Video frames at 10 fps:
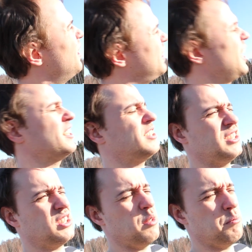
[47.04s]
antenna
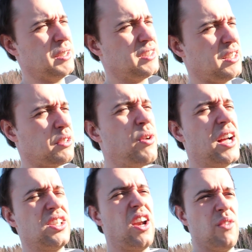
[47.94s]
system, but it
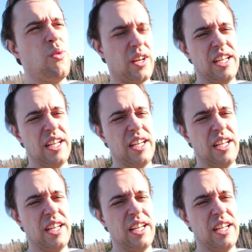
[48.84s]
requires a lot of work